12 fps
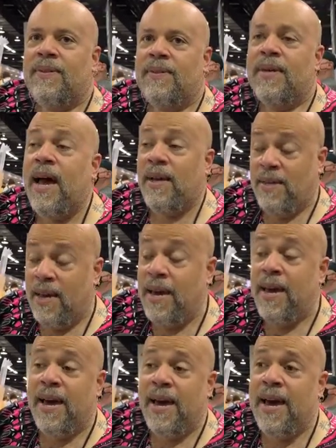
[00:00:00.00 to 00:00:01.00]

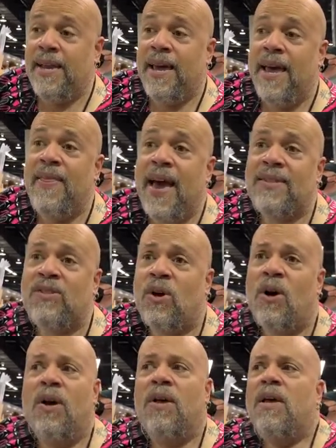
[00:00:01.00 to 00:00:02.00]
And
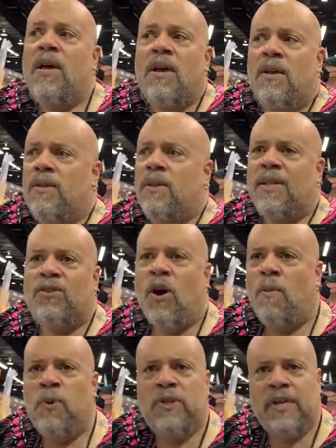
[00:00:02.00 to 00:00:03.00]
that's
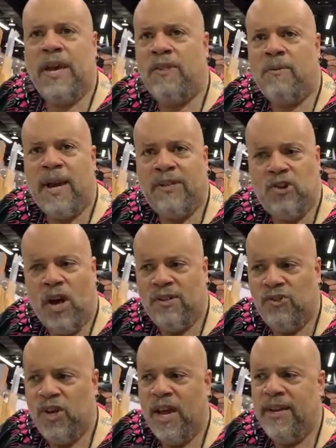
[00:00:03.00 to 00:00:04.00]
all put together by
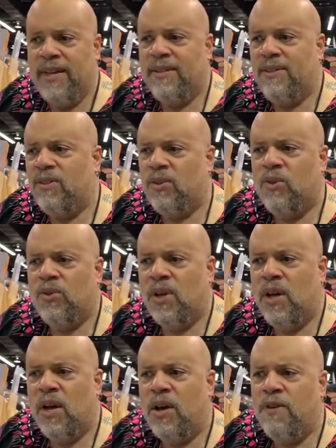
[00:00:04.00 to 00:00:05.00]
John Jennings, who's
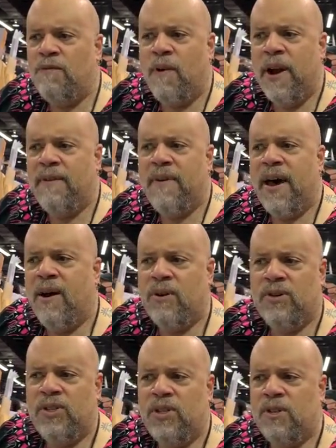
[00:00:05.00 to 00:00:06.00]
a good friend of
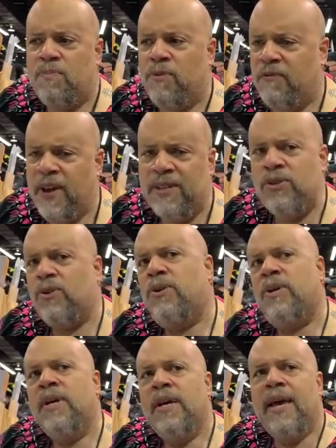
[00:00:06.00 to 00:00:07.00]
ours. He's a
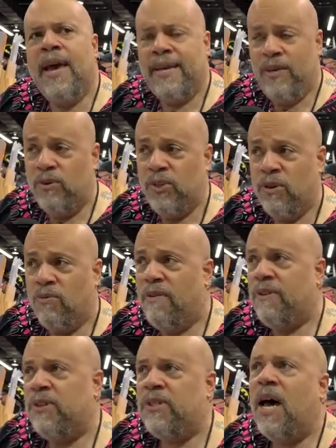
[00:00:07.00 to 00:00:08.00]
professor at UC
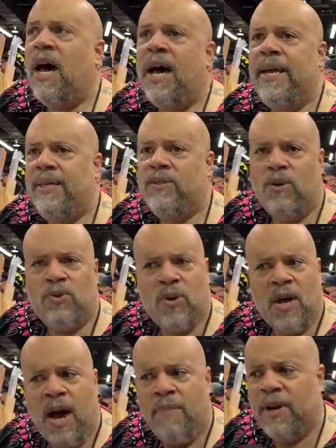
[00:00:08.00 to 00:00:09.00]
Riverside. He's also a
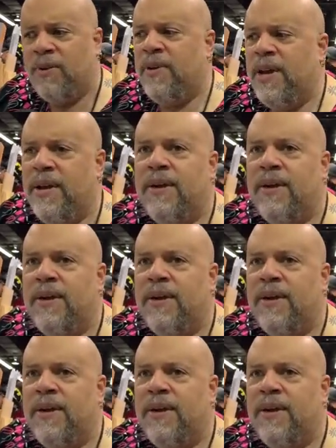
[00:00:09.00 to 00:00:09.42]
comic creator.